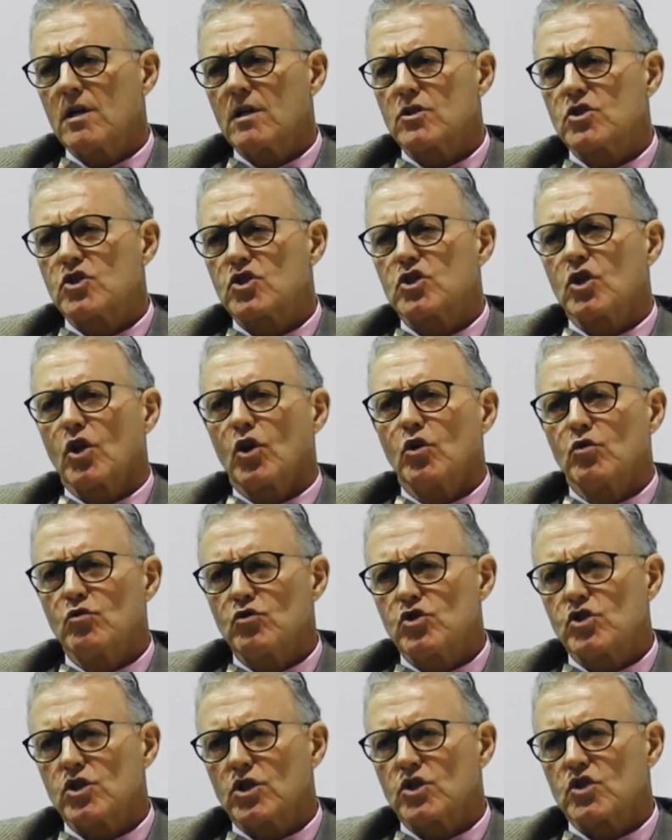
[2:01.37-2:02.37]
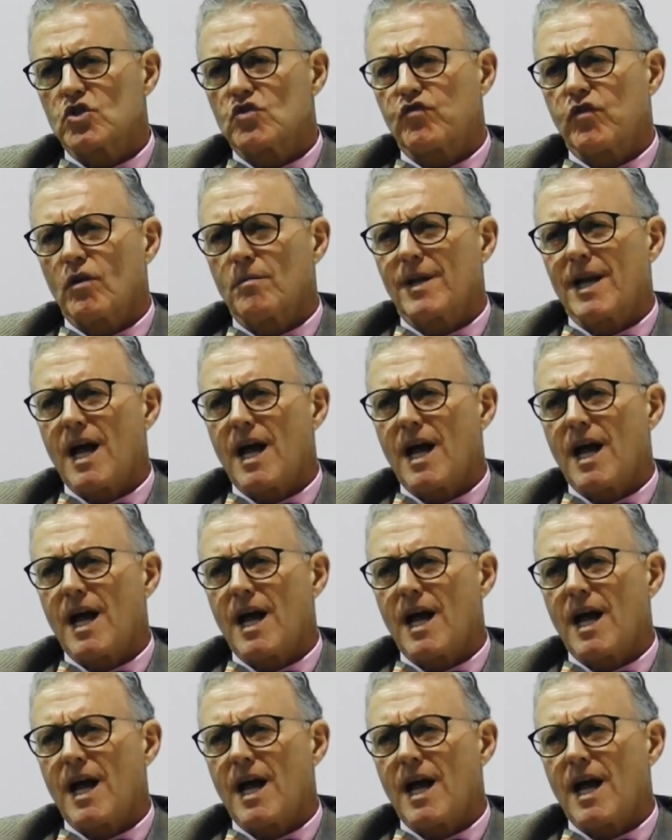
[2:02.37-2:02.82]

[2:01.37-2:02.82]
solutions from